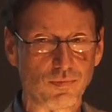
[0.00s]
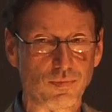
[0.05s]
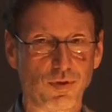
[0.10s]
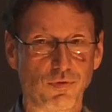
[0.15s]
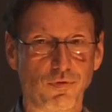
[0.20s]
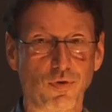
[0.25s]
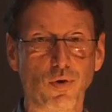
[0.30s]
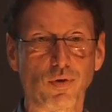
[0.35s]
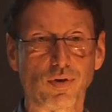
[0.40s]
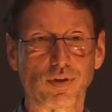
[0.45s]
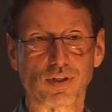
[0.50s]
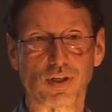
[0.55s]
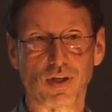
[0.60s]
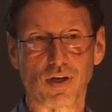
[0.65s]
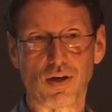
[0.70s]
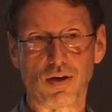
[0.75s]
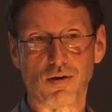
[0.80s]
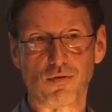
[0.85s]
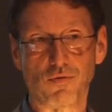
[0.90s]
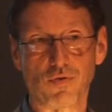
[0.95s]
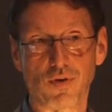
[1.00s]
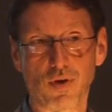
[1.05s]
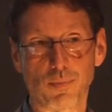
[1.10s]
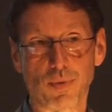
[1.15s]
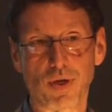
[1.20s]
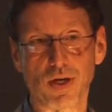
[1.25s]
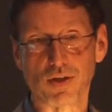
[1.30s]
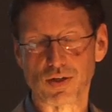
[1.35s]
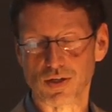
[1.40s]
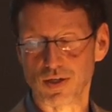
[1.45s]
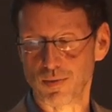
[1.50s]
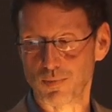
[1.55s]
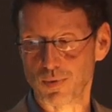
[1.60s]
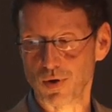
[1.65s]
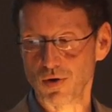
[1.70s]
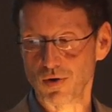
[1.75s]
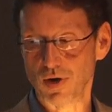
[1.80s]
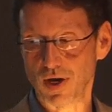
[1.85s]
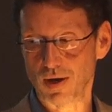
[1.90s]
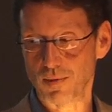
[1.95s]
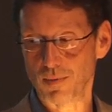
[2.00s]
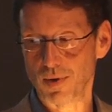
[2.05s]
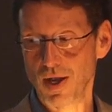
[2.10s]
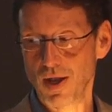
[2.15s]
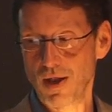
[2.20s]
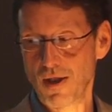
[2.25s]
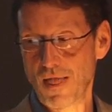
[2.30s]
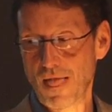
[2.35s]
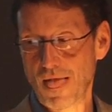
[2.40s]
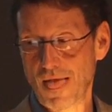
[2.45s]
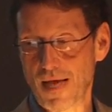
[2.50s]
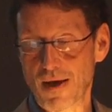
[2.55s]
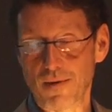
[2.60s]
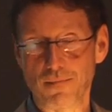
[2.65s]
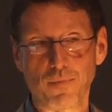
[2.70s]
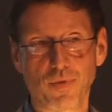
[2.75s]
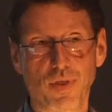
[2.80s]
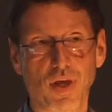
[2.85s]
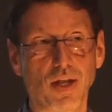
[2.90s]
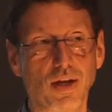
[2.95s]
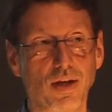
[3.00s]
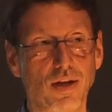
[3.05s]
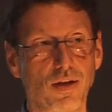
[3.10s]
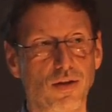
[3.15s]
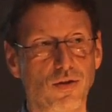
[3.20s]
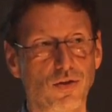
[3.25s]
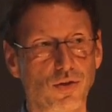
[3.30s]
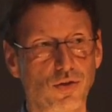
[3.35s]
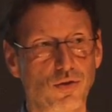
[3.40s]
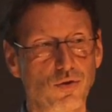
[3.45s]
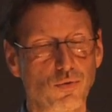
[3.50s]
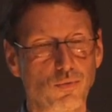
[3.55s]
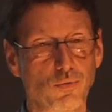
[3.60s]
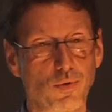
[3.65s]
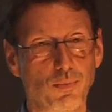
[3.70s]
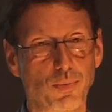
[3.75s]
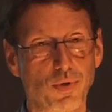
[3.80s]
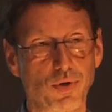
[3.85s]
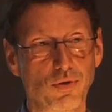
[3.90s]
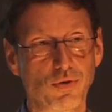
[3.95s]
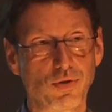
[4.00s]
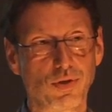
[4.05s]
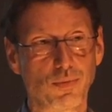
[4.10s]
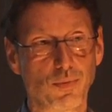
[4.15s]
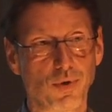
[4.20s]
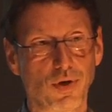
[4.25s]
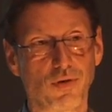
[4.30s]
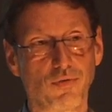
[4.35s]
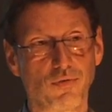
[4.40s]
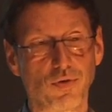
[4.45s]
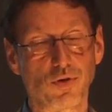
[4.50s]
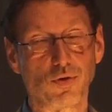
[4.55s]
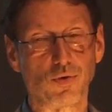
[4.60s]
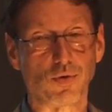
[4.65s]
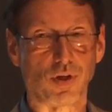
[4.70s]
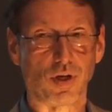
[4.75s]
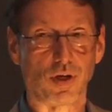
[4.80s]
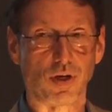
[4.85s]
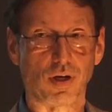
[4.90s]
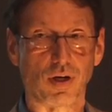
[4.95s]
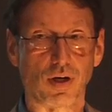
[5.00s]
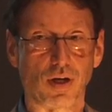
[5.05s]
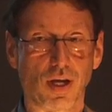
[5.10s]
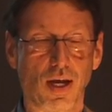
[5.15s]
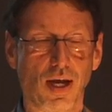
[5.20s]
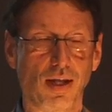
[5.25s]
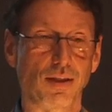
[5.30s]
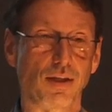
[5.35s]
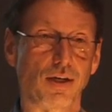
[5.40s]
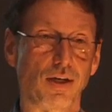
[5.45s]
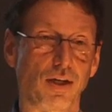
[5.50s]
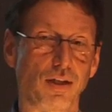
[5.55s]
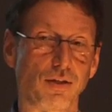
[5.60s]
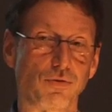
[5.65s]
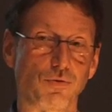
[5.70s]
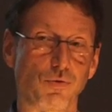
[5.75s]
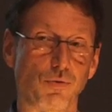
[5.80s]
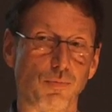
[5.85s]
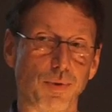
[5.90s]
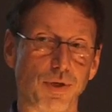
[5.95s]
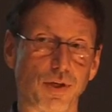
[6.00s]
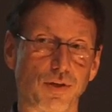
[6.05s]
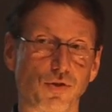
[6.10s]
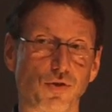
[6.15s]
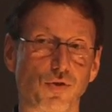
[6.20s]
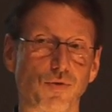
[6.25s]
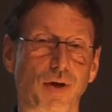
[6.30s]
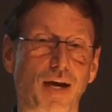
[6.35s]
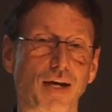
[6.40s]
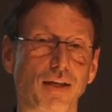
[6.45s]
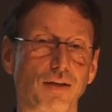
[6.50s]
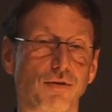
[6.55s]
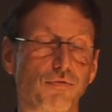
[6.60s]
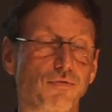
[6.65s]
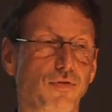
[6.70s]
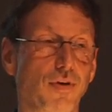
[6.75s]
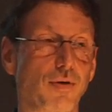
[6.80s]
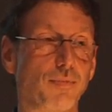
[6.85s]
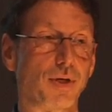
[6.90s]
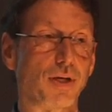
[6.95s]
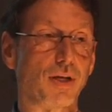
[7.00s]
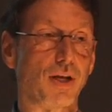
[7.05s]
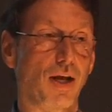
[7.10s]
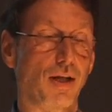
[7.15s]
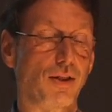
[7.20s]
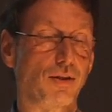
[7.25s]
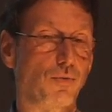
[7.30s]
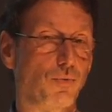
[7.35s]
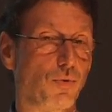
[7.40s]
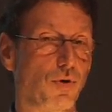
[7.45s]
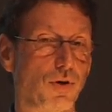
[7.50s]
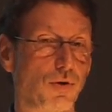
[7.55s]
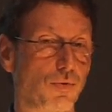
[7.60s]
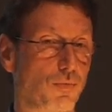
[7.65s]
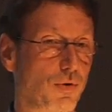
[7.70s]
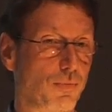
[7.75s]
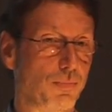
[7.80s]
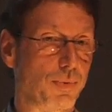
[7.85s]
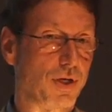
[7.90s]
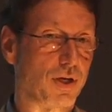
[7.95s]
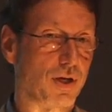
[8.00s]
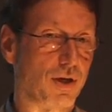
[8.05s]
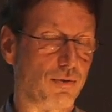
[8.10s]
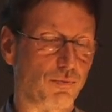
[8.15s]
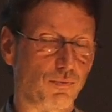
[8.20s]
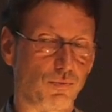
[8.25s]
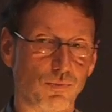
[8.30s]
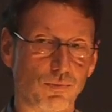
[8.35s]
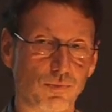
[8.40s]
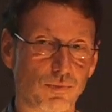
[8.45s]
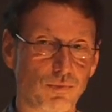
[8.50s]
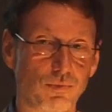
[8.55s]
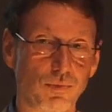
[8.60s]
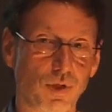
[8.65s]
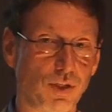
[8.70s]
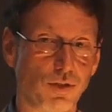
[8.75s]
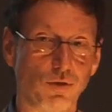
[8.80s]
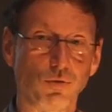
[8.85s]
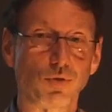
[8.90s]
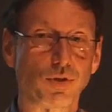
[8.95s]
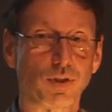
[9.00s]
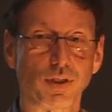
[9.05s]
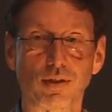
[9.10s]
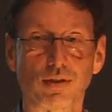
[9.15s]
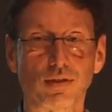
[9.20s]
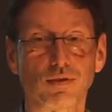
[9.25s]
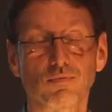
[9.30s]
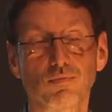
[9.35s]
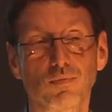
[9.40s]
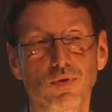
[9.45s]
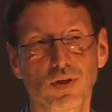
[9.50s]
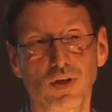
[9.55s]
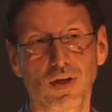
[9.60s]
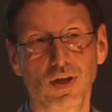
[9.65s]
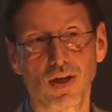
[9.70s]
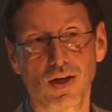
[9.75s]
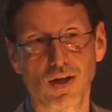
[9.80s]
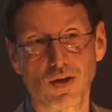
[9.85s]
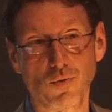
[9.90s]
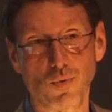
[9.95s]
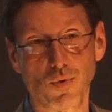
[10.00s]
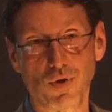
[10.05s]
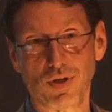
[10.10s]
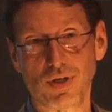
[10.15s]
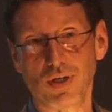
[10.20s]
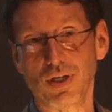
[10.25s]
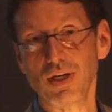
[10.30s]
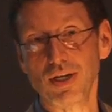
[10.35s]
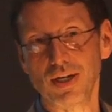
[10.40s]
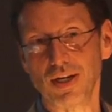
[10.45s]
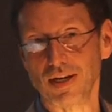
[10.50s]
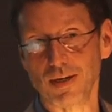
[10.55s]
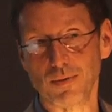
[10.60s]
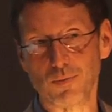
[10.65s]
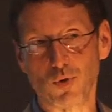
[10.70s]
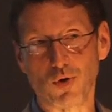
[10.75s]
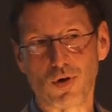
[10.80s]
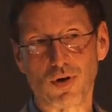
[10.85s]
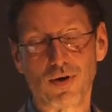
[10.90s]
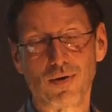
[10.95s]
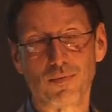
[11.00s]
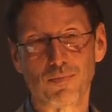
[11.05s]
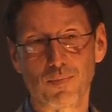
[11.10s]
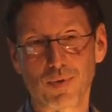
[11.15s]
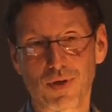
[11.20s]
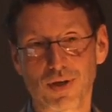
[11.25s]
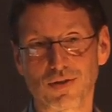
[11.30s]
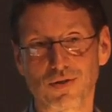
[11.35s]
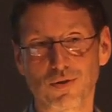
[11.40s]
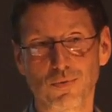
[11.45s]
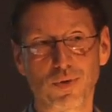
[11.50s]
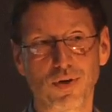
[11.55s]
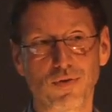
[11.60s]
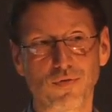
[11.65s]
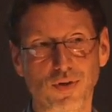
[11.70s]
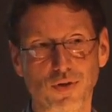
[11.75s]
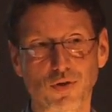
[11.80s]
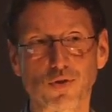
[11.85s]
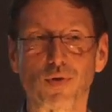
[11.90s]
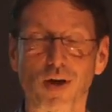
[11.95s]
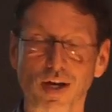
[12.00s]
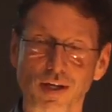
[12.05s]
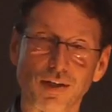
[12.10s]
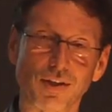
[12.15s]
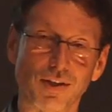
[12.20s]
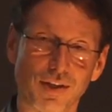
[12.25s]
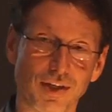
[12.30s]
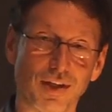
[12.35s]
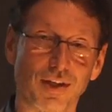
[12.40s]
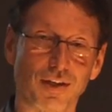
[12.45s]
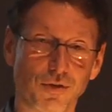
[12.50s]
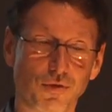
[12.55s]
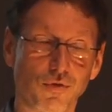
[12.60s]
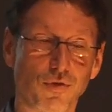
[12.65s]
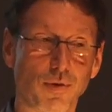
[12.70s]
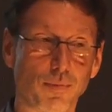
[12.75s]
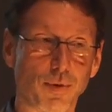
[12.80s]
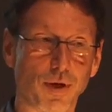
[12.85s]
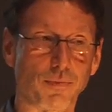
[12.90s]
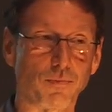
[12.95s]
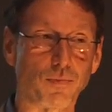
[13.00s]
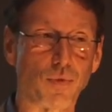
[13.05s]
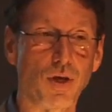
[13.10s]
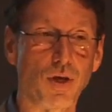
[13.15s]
the focus of a PhD program, um, then the student would produce the work of visual art, and the knowledge would be extracted from it, and the work would become useless you wouldn't need it anymore because you would have extracted the knowledge from it.